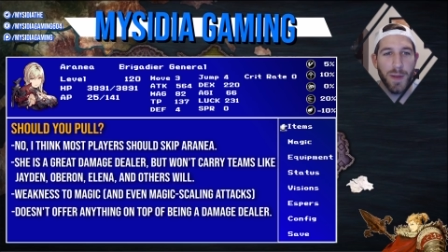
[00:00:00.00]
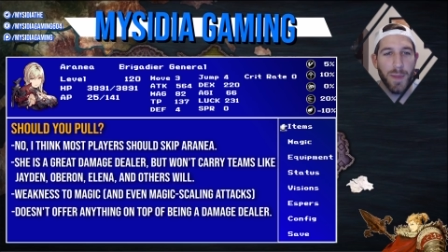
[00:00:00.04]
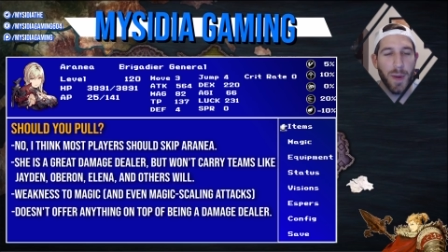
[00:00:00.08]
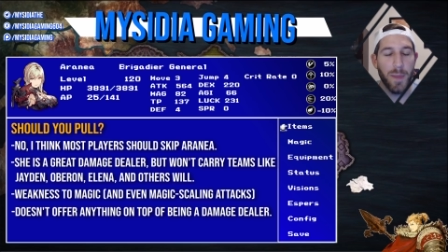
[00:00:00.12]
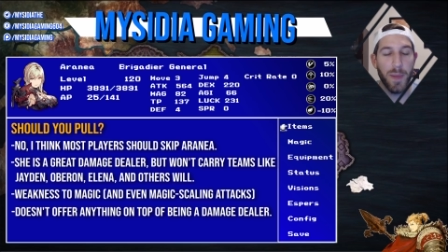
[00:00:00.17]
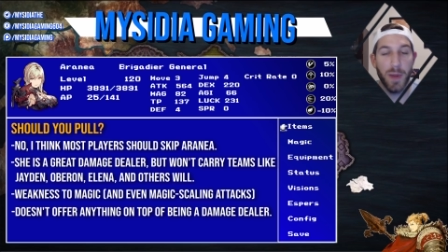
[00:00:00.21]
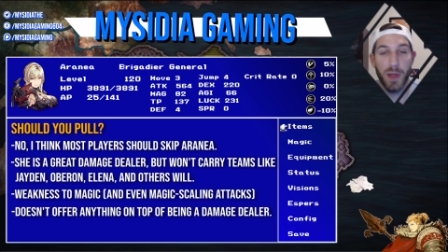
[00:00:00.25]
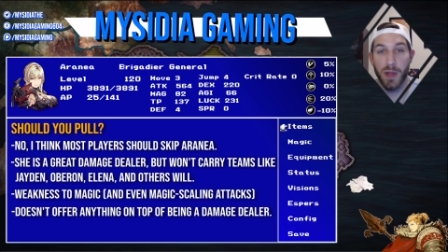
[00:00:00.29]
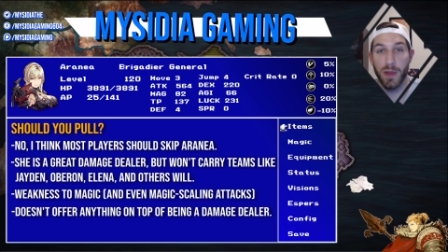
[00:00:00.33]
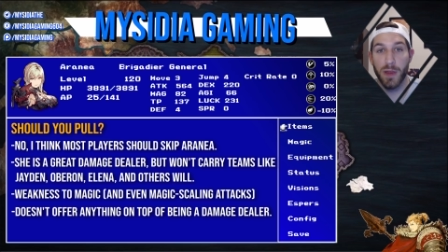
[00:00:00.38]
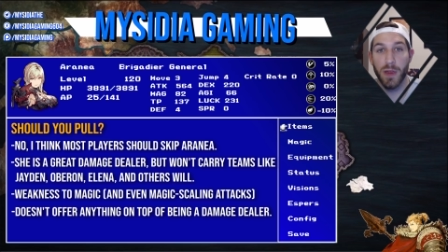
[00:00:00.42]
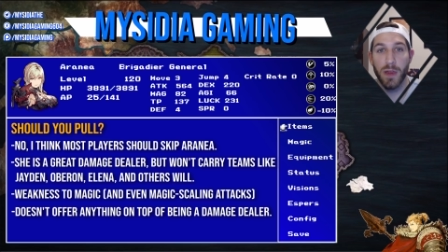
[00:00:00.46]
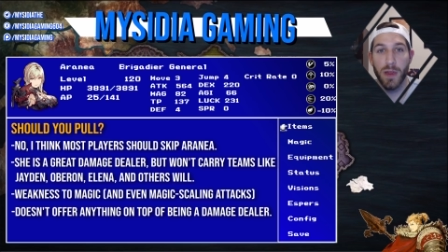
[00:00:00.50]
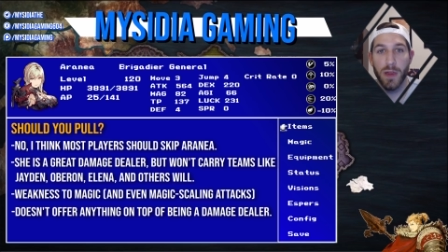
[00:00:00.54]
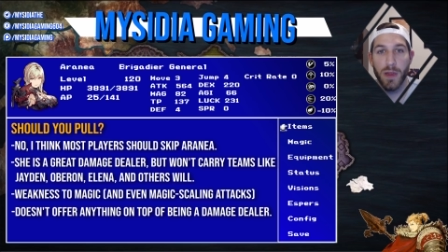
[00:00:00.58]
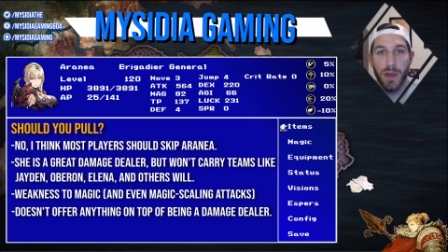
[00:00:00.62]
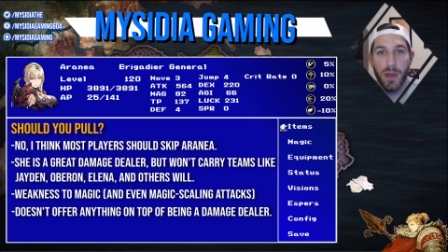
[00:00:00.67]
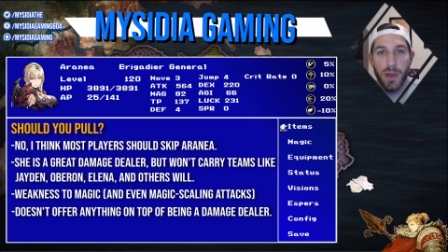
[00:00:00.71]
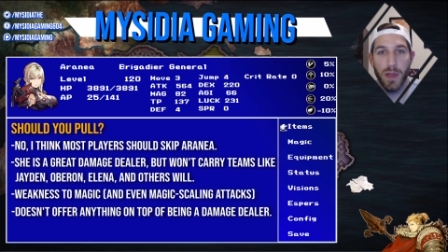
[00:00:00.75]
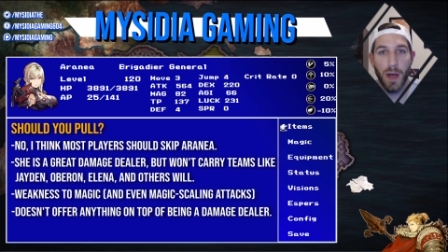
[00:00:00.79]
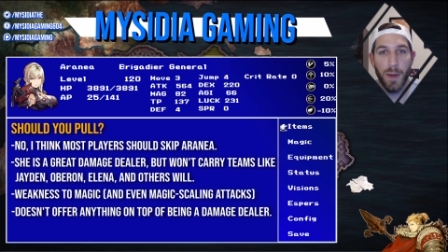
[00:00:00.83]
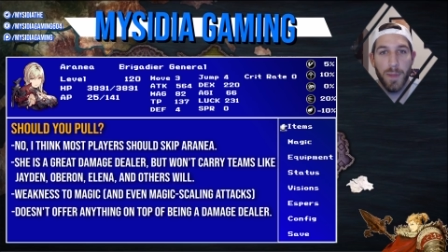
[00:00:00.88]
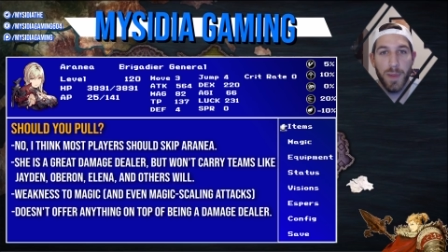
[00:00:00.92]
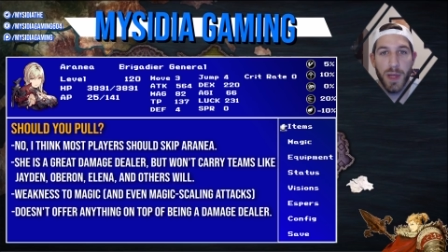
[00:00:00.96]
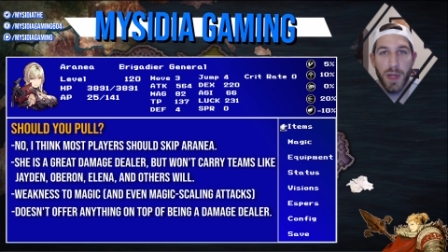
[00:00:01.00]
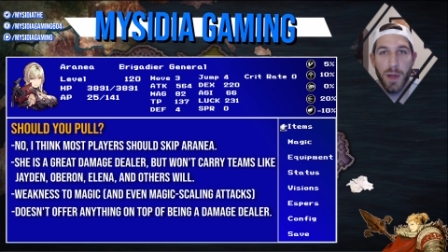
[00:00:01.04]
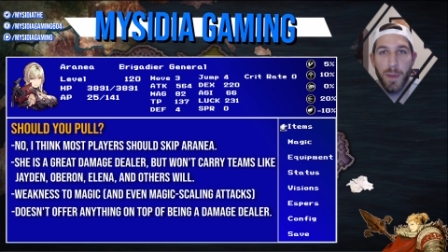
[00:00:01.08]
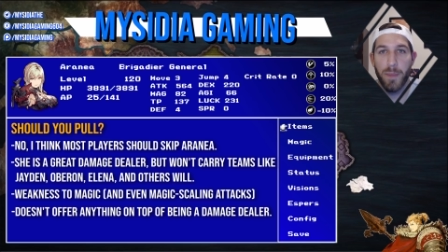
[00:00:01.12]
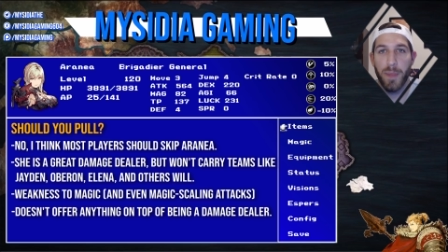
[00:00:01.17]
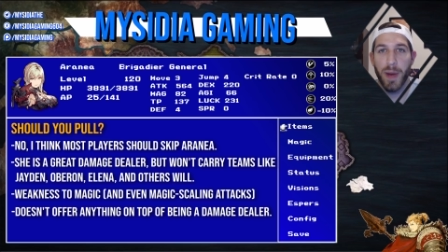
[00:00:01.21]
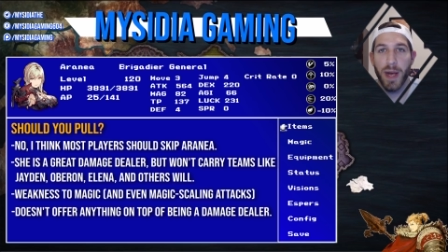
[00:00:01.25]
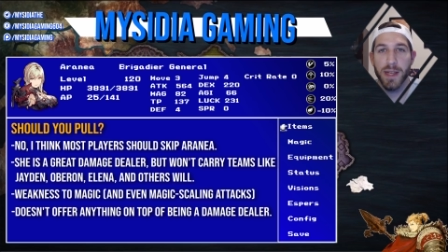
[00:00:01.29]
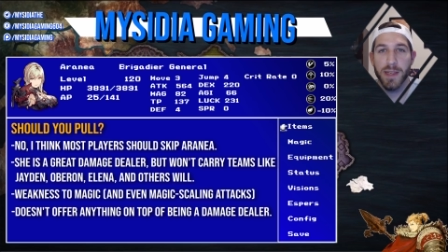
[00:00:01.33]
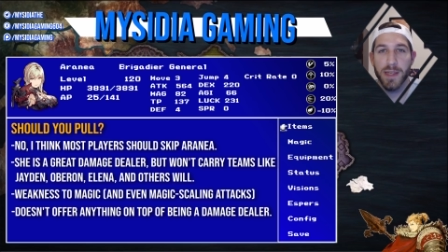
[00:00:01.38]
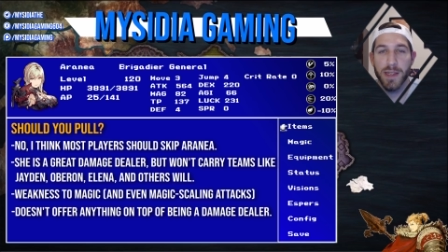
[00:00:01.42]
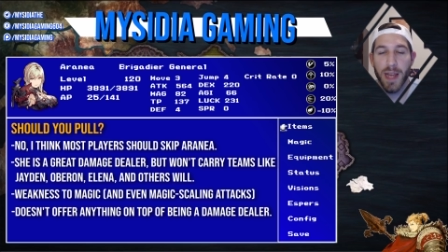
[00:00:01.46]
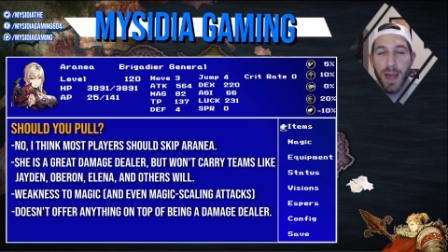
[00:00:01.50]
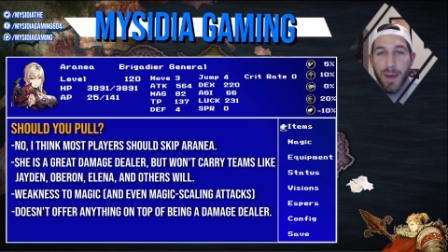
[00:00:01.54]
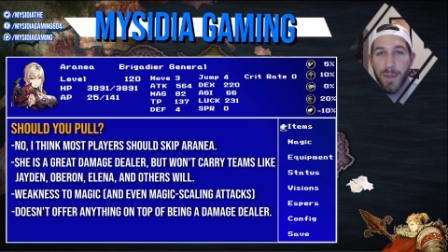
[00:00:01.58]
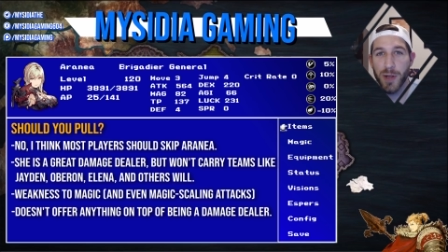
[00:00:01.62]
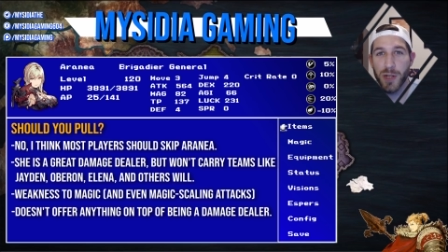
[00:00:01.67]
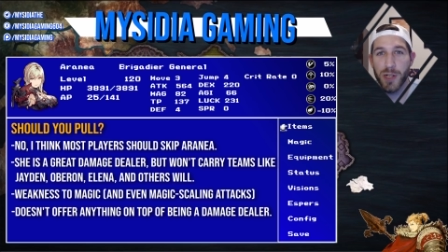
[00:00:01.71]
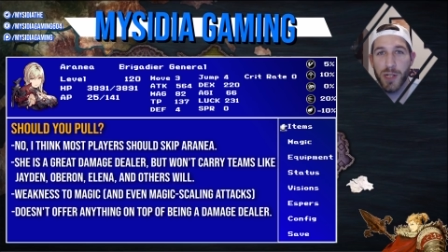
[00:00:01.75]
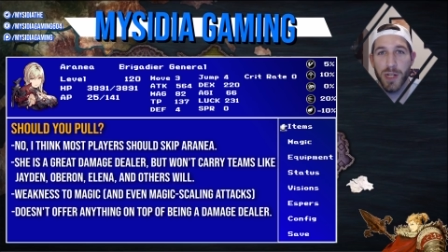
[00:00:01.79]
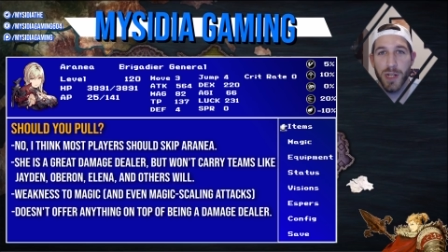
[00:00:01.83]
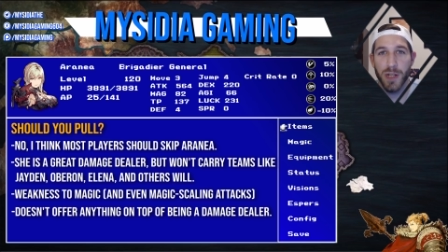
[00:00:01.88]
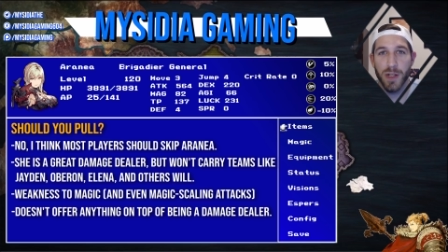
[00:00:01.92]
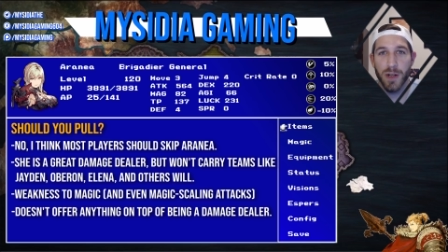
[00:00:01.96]
he might not be the best
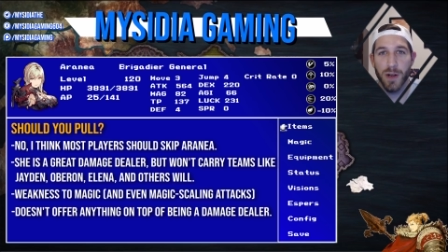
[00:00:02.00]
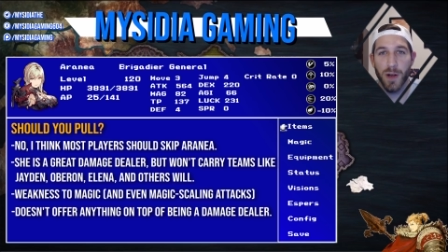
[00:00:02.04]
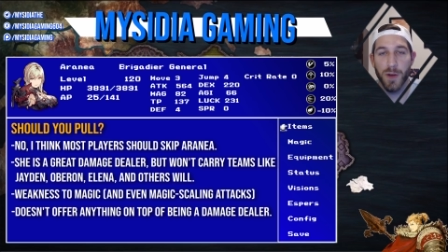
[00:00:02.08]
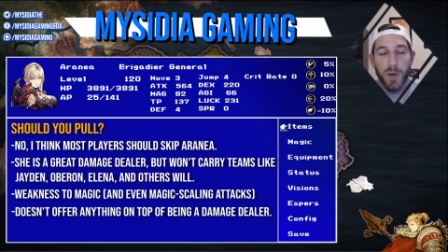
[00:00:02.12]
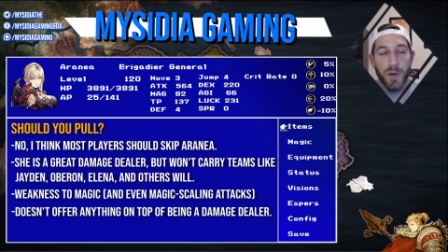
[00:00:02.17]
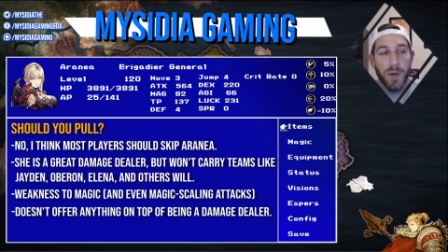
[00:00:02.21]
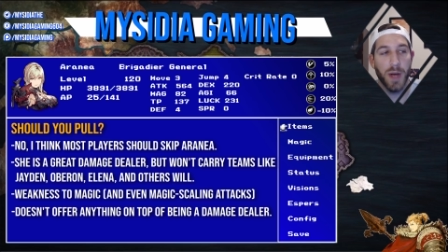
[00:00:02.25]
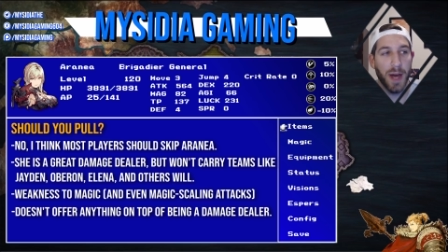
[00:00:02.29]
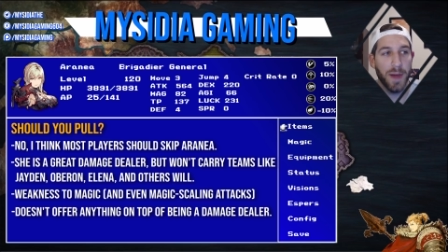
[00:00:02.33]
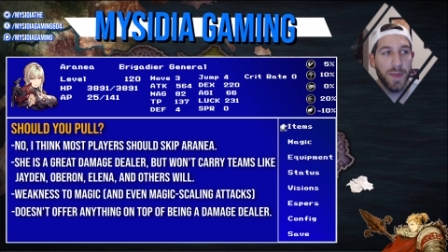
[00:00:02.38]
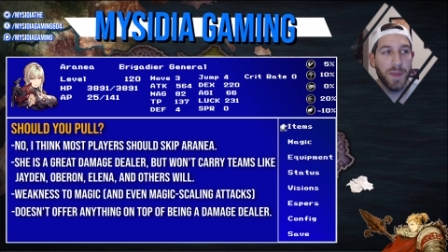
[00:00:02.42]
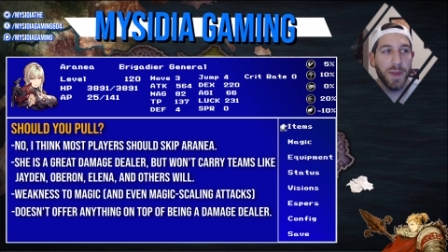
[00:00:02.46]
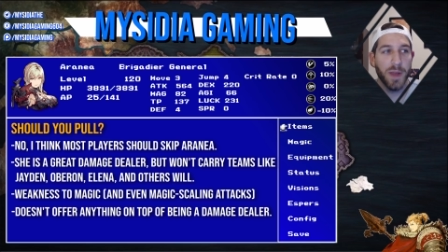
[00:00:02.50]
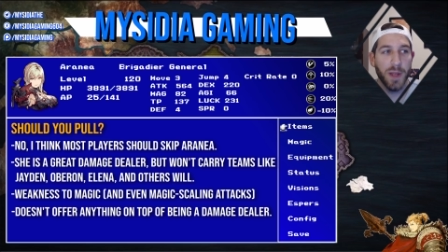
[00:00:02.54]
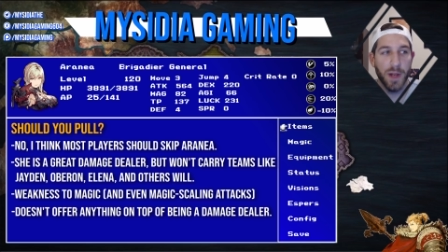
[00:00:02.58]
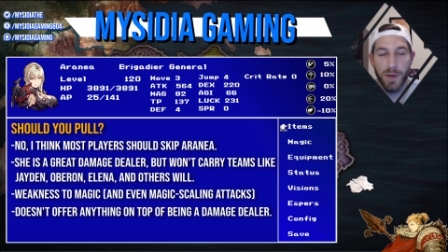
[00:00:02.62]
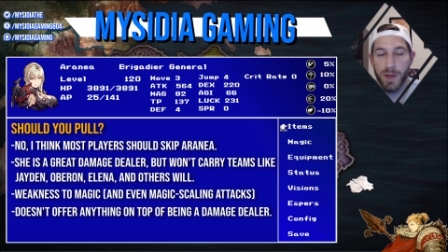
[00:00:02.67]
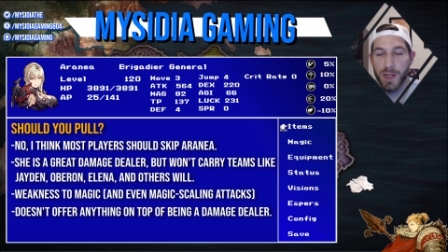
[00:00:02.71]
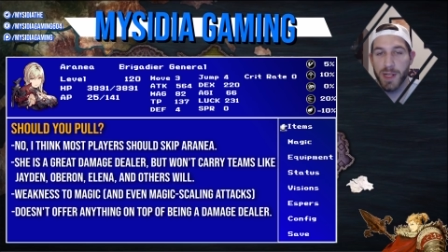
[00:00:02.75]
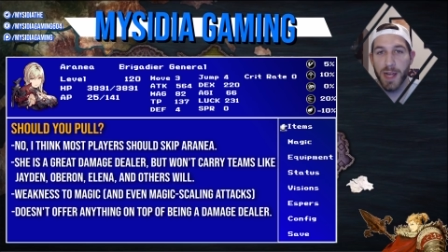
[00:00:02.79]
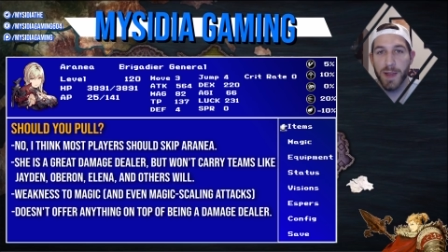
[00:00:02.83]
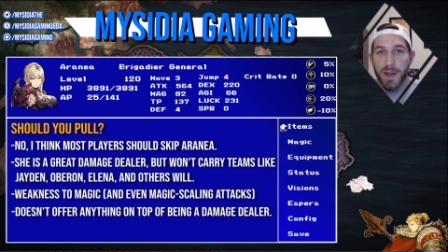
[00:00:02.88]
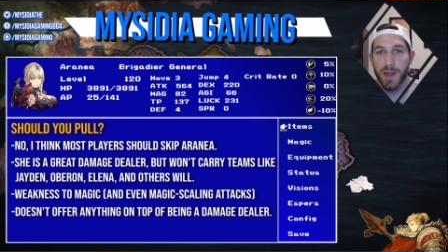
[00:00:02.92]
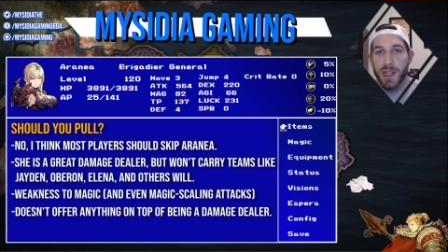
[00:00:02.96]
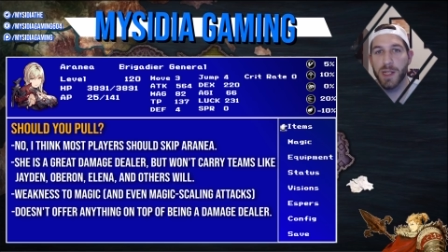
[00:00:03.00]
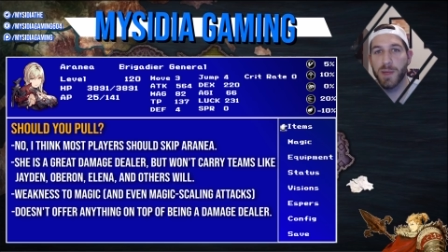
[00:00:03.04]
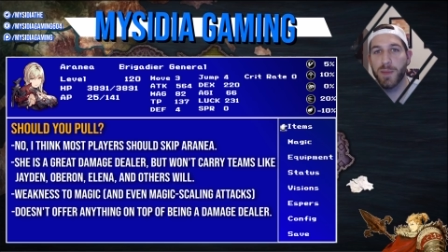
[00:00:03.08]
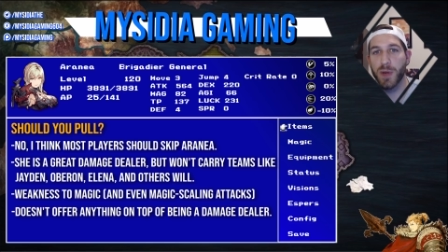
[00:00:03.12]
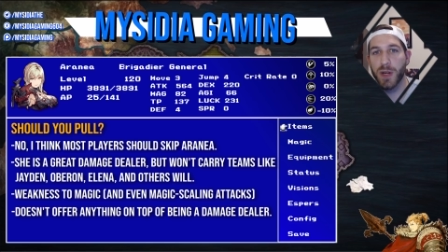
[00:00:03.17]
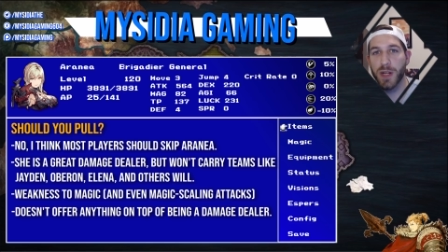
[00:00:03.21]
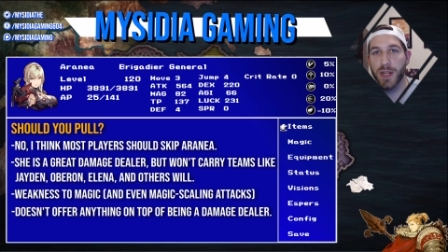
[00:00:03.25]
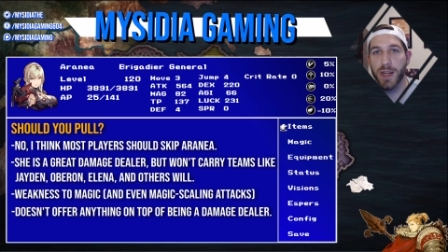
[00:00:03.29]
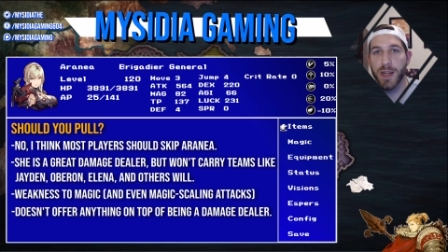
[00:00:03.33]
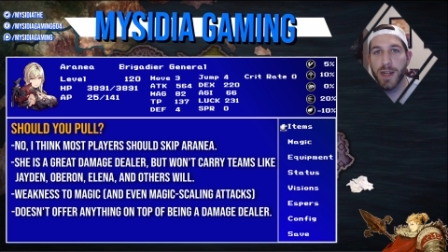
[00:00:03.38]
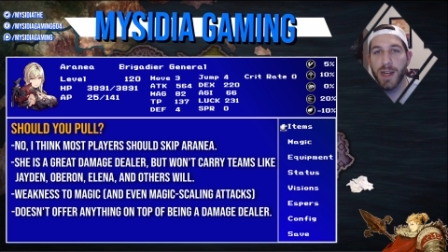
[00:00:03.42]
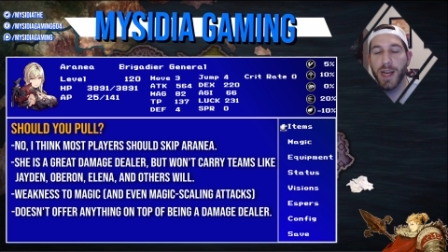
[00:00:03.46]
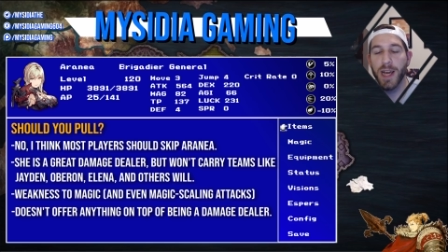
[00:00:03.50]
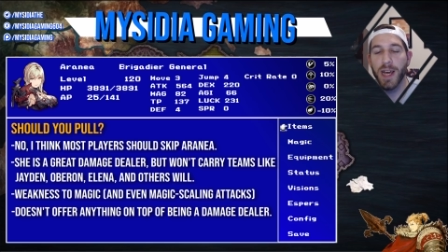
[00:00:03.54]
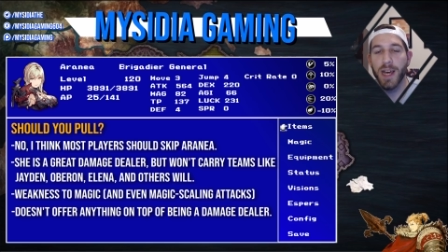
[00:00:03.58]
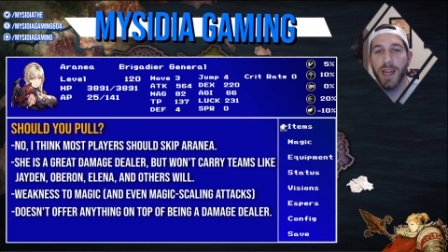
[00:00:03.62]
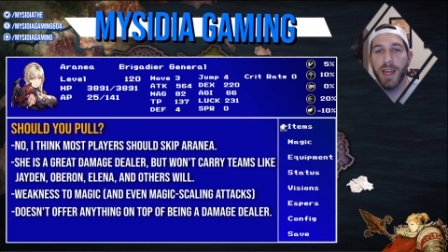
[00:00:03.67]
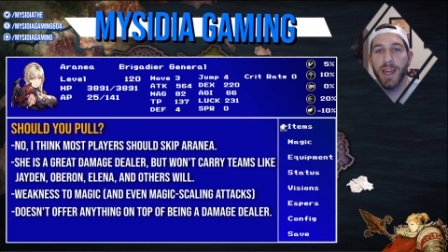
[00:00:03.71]
damage dealer, although I think he's pretty good.